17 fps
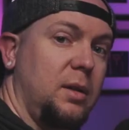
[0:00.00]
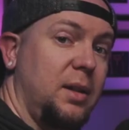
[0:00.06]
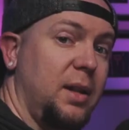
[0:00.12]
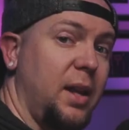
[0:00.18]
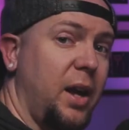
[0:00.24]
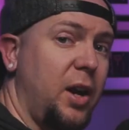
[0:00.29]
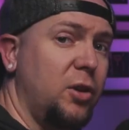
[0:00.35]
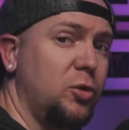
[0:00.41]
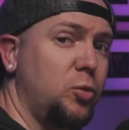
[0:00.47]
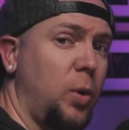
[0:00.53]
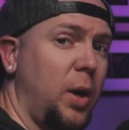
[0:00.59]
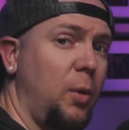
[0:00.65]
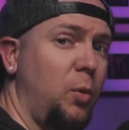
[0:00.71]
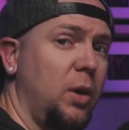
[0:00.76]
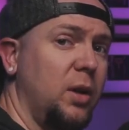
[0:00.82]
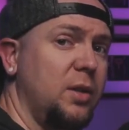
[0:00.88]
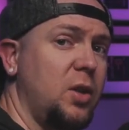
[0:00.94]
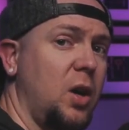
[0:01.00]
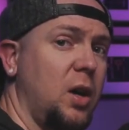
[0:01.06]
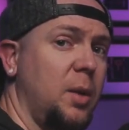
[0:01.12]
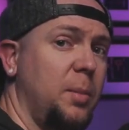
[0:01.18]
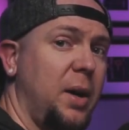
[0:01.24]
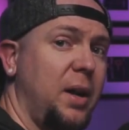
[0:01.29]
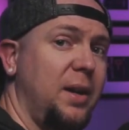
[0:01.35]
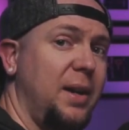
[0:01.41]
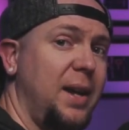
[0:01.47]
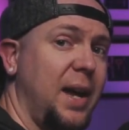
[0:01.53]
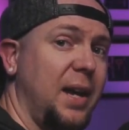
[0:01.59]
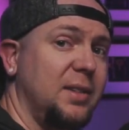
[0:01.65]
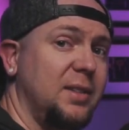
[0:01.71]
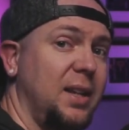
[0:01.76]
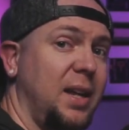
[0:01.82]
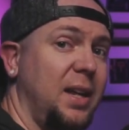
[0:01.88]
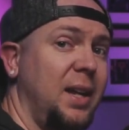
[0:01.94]
Now here's what I want to talk about
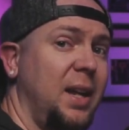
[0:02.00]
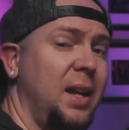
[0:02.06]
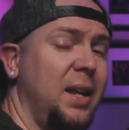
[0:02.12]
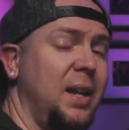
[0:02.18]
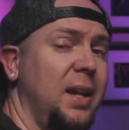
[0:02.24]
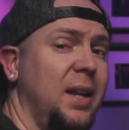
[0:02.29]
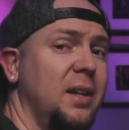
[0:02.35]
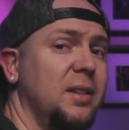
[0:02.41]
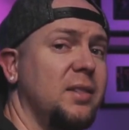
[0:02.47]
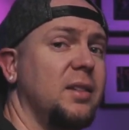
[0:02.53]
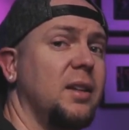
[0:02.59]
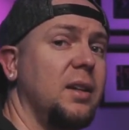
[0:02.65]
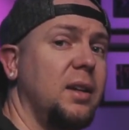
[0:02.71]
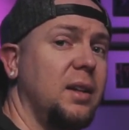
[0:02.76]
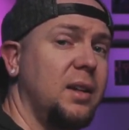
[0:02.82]
next, and it is